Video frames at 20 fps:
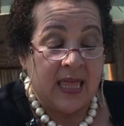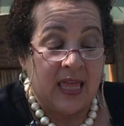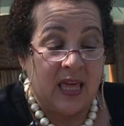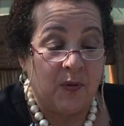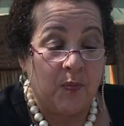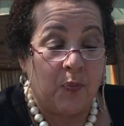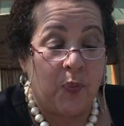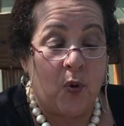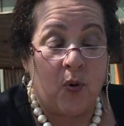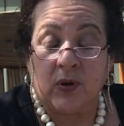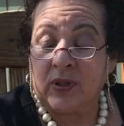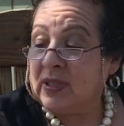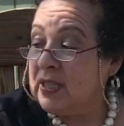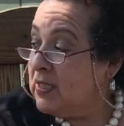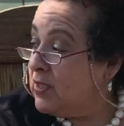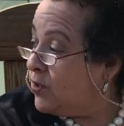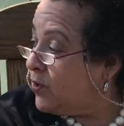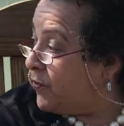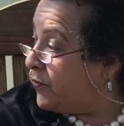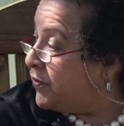The
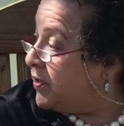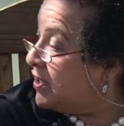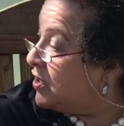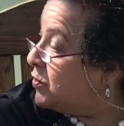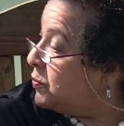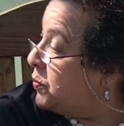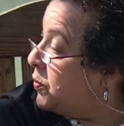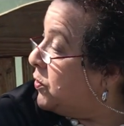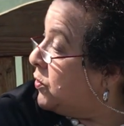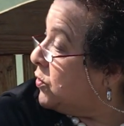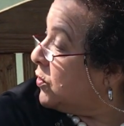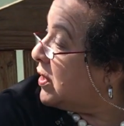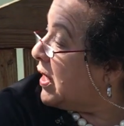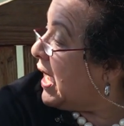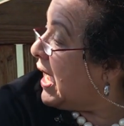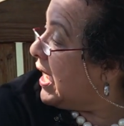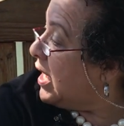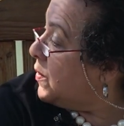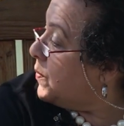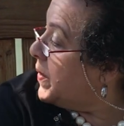importance of this book,
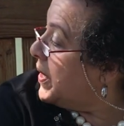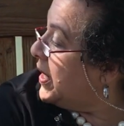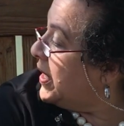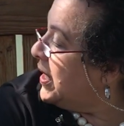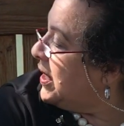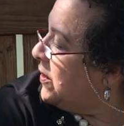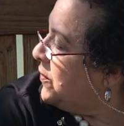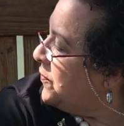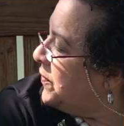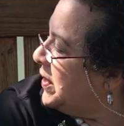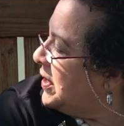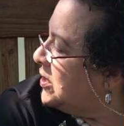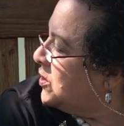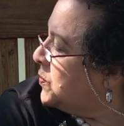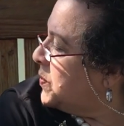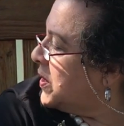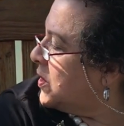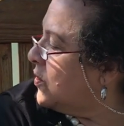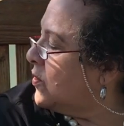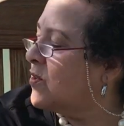I believe, is
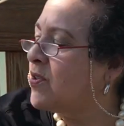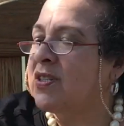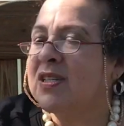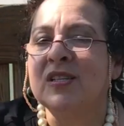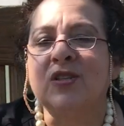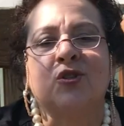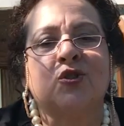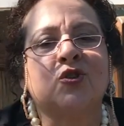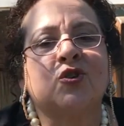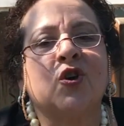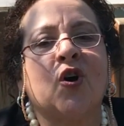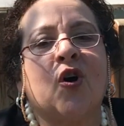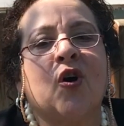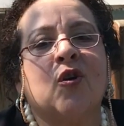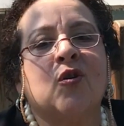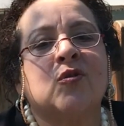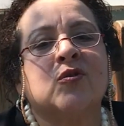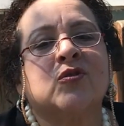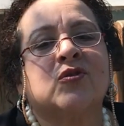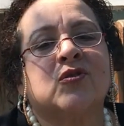because it
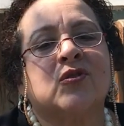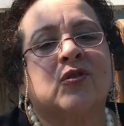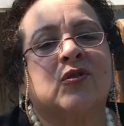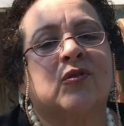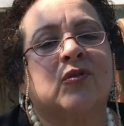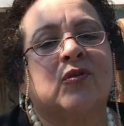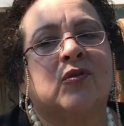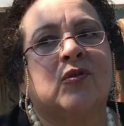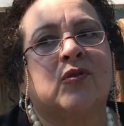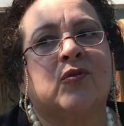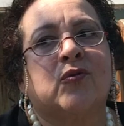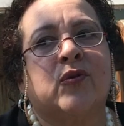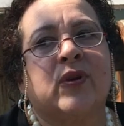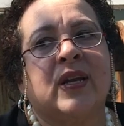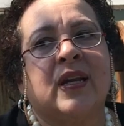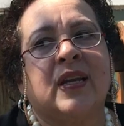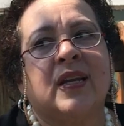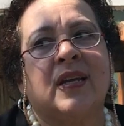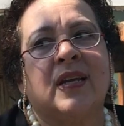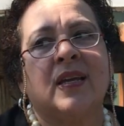shows
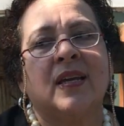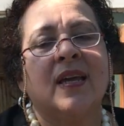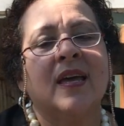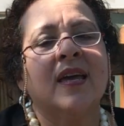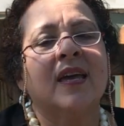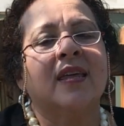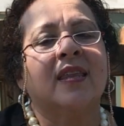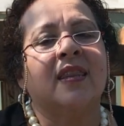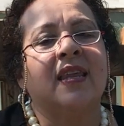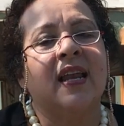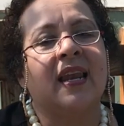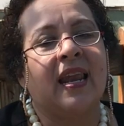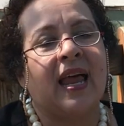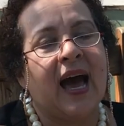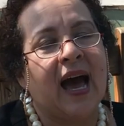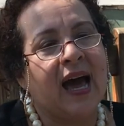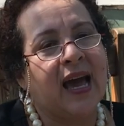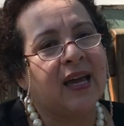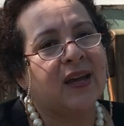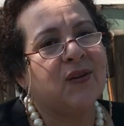really the
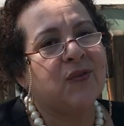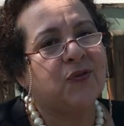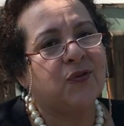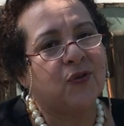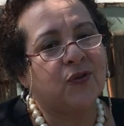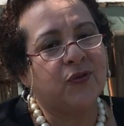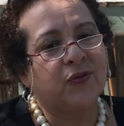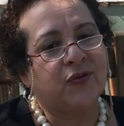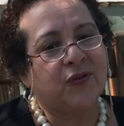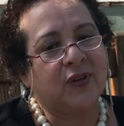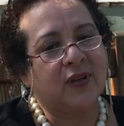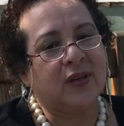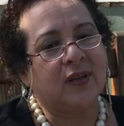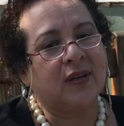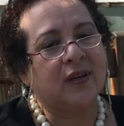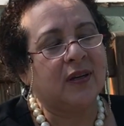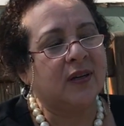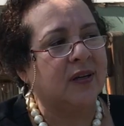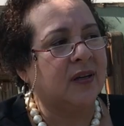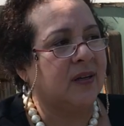life of
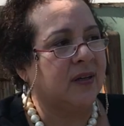the